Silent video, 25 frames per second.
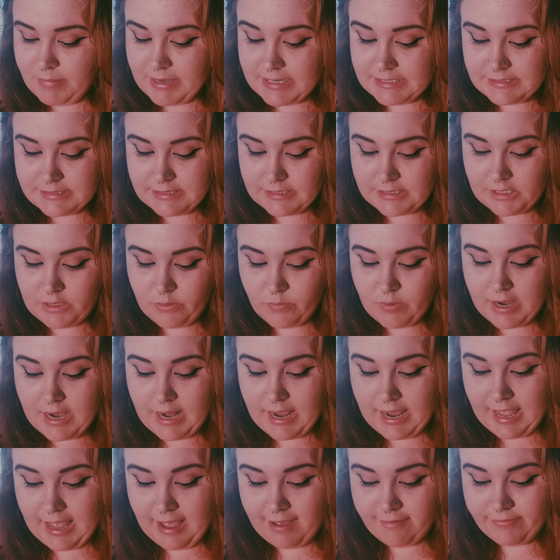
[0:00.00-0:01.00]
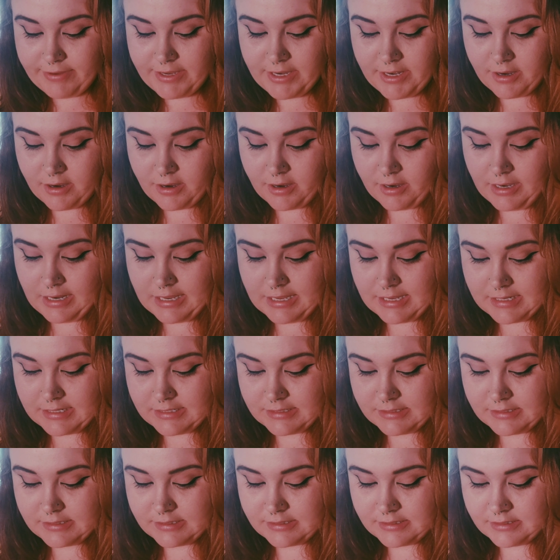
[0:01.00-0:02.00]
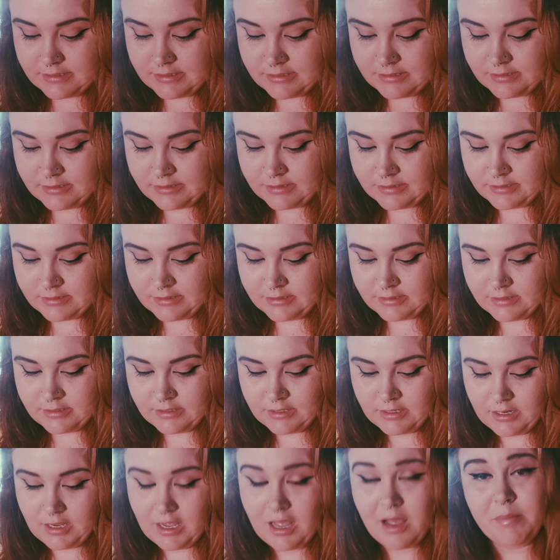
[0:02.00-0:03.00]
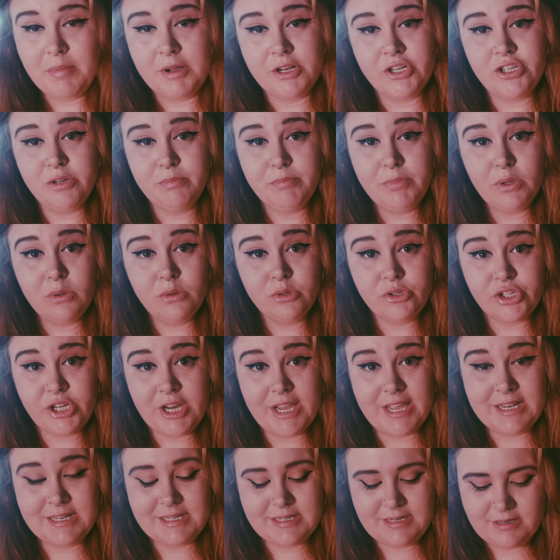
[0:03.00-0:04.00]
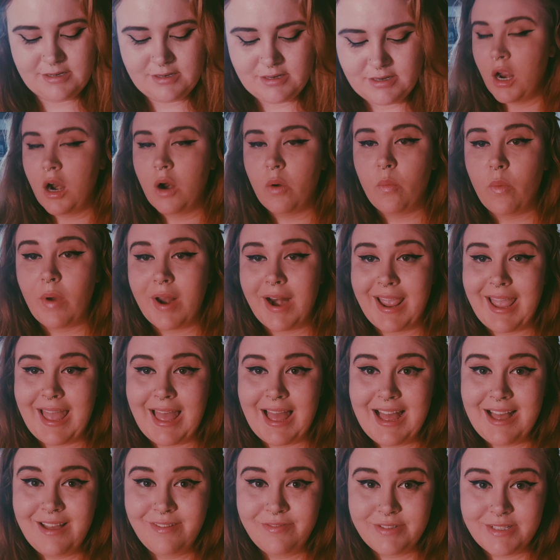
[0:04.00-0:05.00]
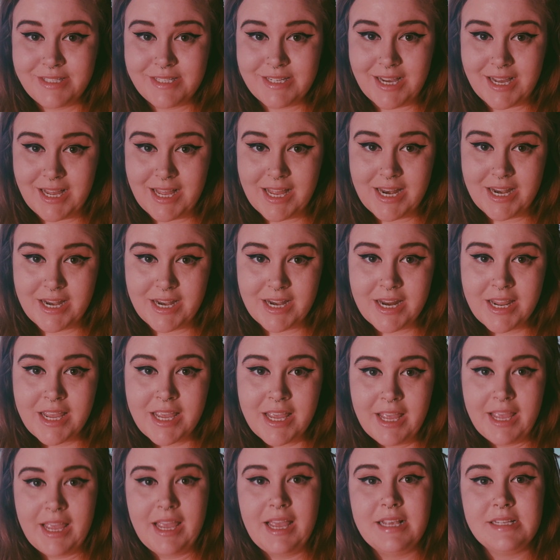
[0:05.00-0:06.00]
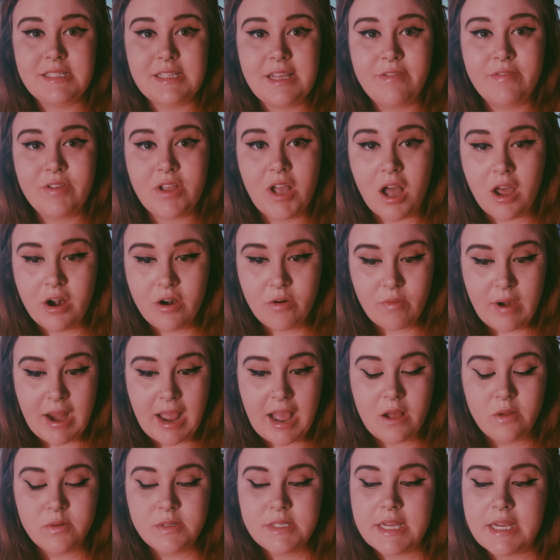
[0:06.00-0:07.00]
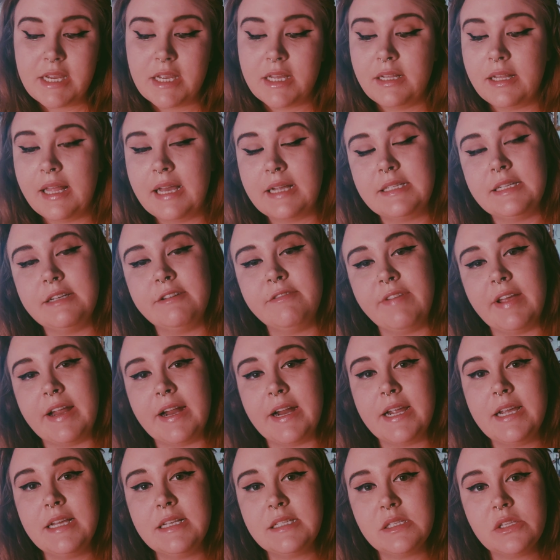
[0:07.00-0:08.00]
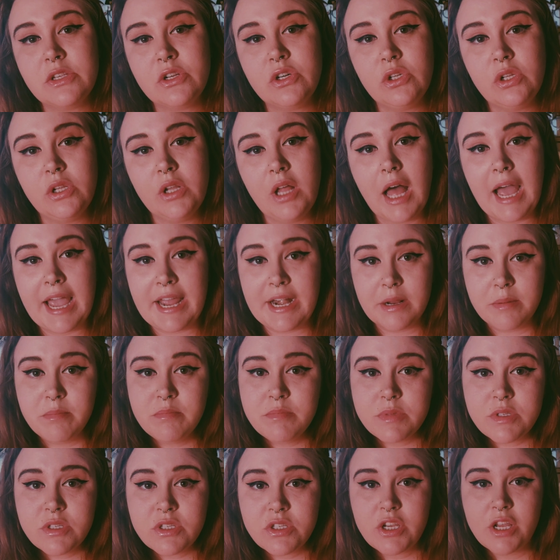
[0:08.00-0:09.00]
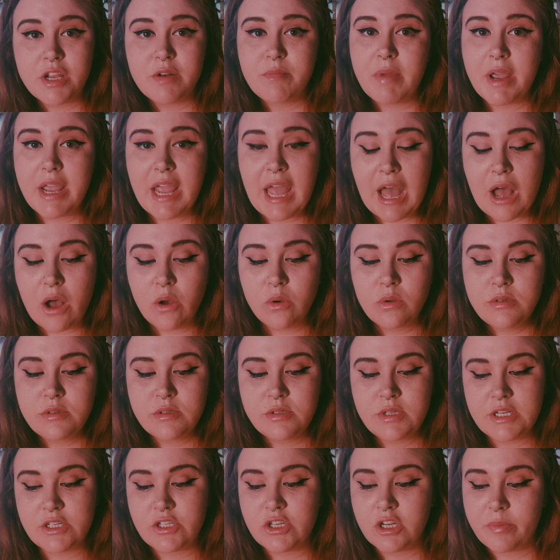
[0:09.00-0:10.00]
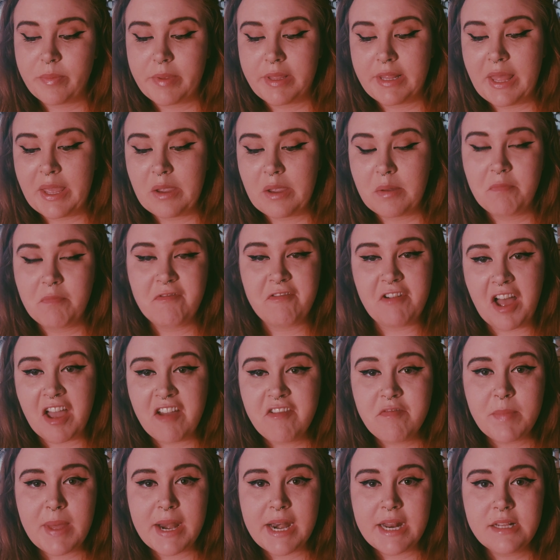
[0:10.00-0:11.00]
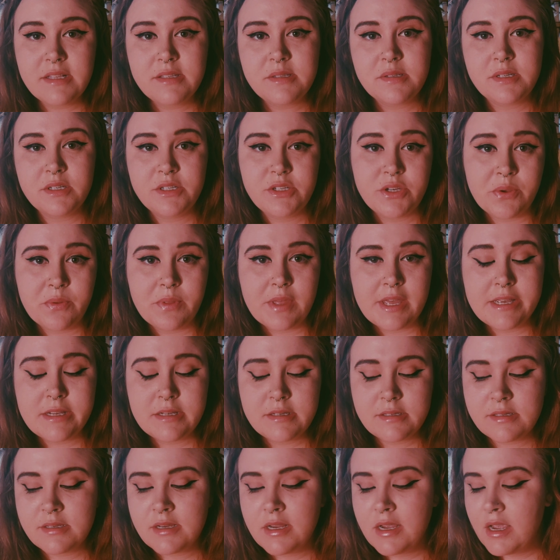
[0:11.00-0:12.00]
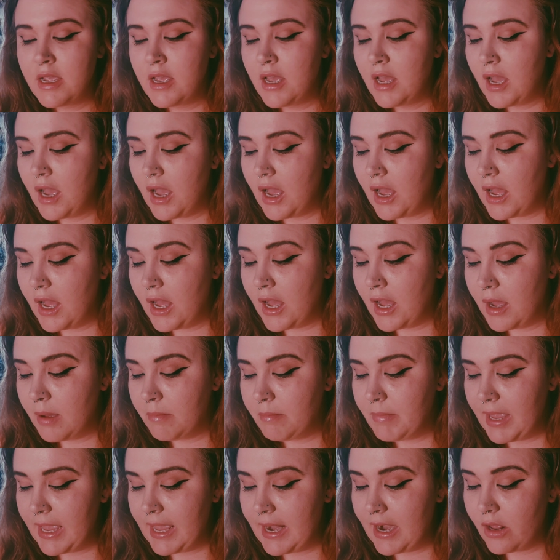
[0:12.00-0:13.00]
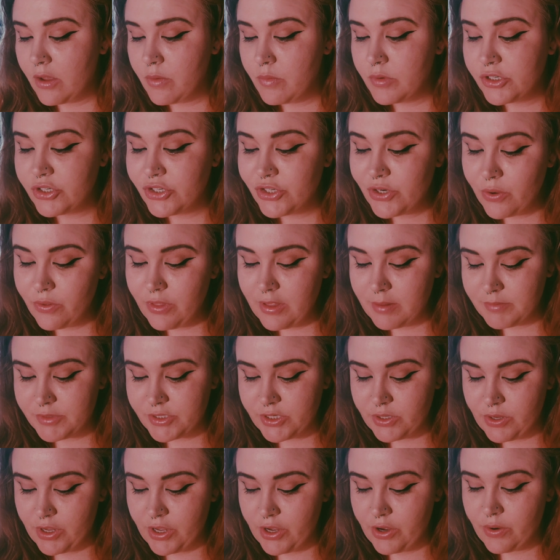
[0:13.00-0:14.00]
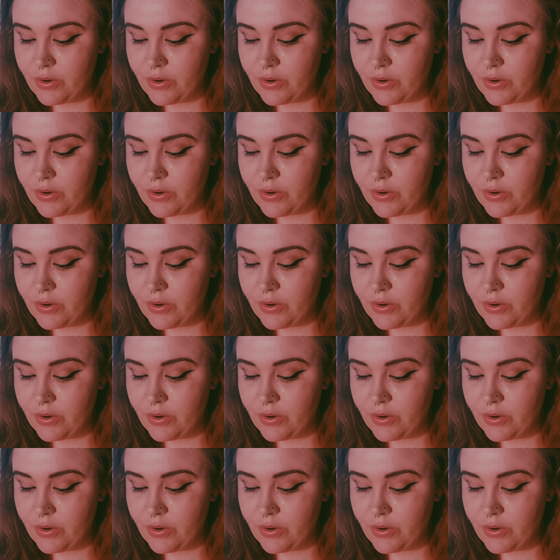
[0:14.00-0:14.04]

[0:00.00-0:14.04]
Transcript: Basically what I have here is a bunch of bullshit. What I have done is I've gone around and collected various little items in my house. It took me like 5 minutes to do this, and I will show them to